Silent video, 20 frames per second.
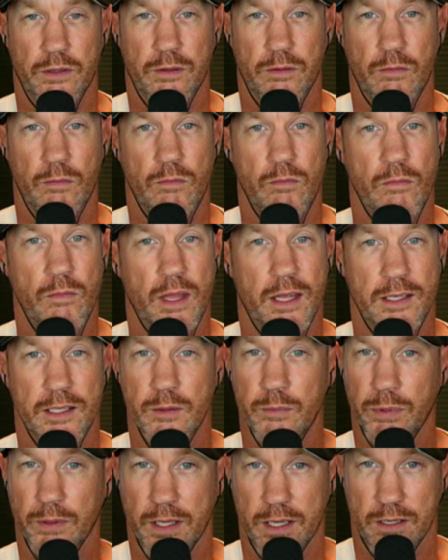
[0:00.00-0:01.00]
many
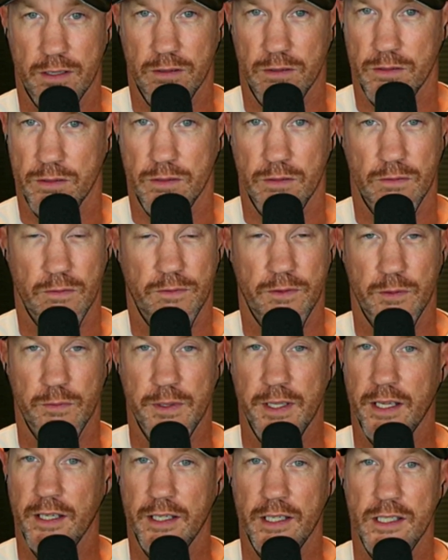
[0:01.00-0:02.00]
players from
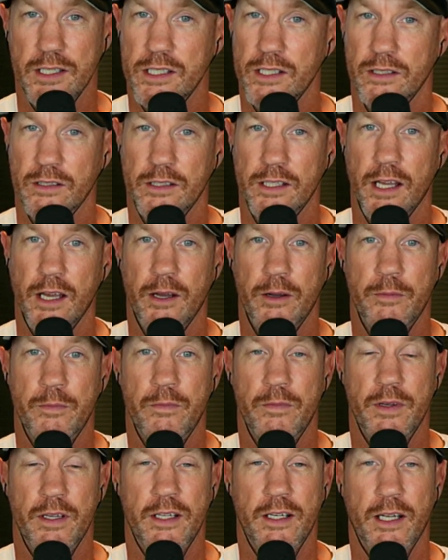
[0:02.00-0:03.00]
the NHL down,
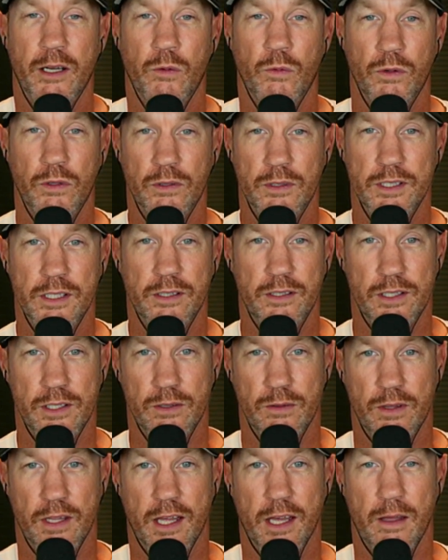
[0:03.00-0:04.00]
and I will tell
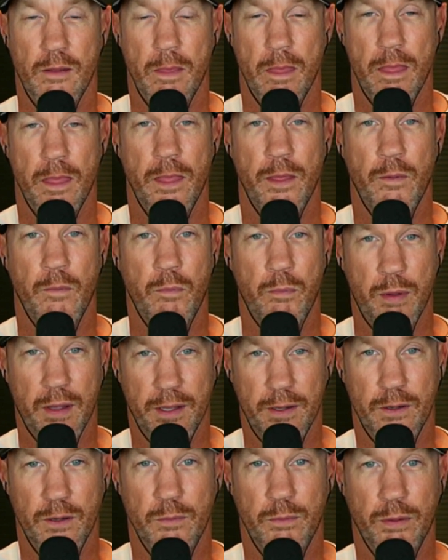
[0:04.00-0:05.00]
you that the
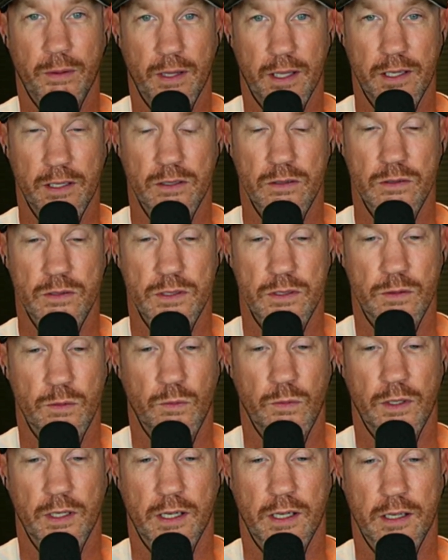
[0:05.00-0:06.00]
better players,
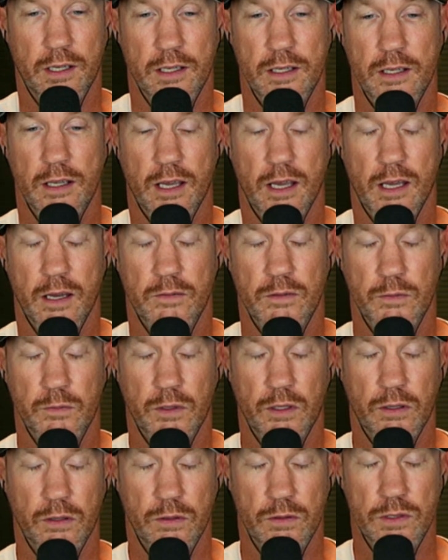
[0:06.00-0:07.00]
when I have them
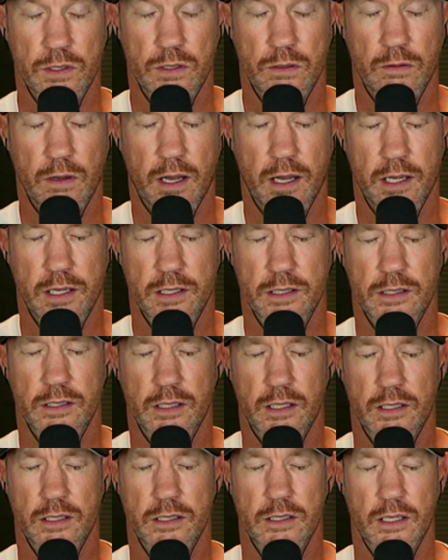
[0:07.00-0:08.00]
close their eyes and
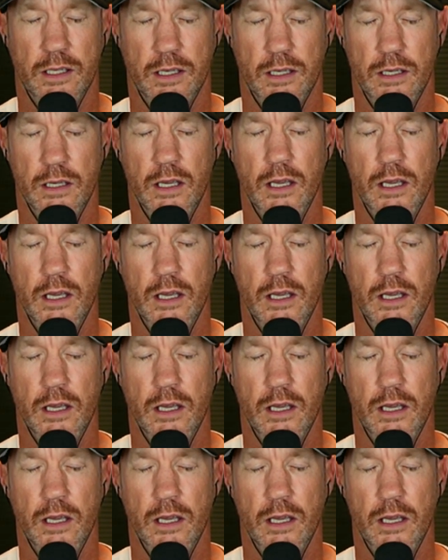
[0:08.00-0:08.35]
I say,